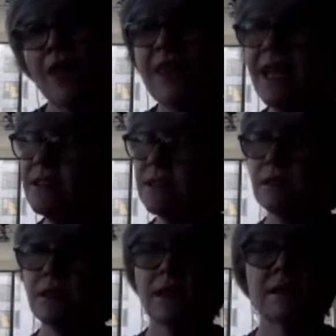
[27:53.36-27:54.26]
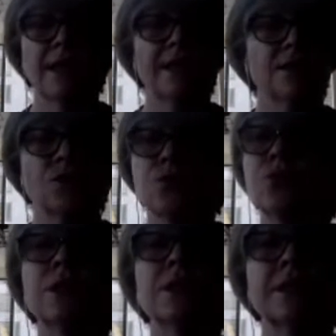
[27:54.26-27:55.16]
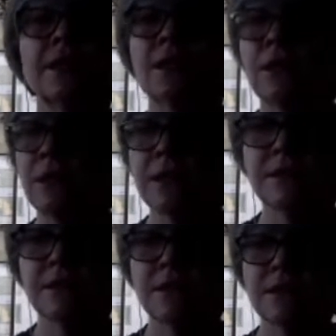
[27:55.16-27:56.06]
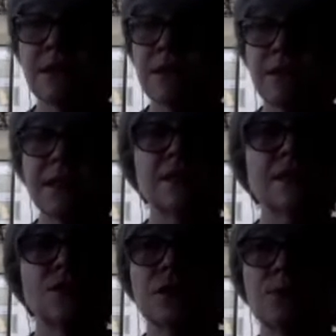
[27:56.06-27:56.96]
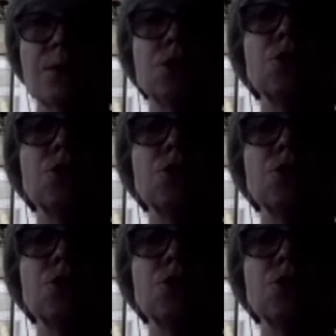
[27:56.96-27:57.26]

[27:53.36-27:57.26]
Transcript: And then, then it's really this, this, this is the